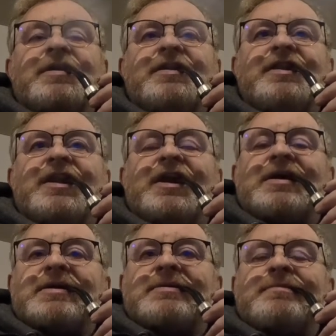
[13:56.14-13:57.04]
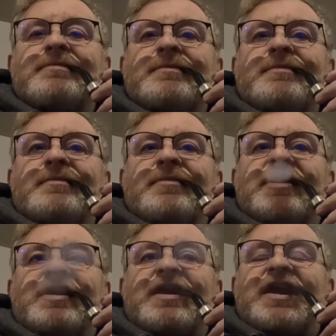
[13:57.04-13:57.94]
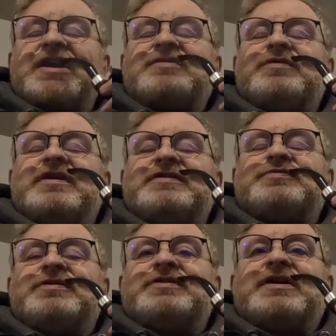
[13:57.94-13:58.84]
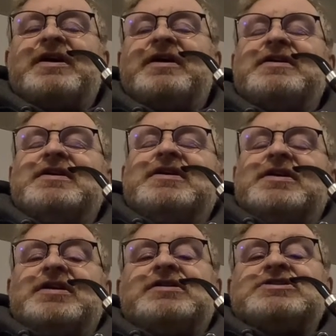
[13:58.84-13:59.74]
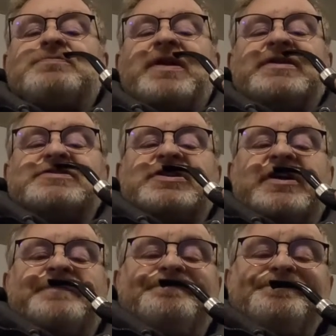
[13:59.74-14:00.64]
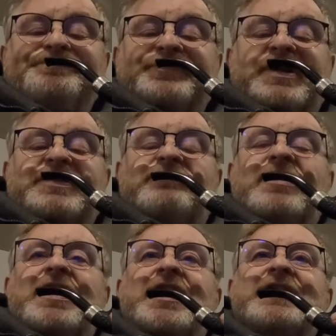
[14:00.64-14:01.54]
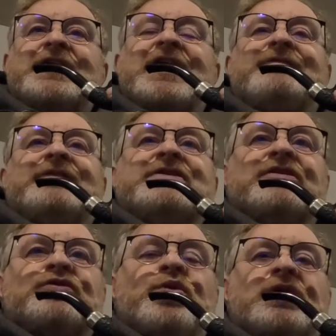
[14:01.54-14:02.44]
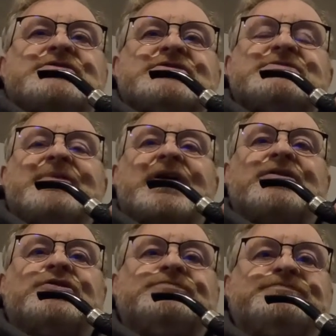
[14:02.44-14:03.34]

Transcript: Yeah, I like it as with English blends now. They're relying heavily on quality tobacco,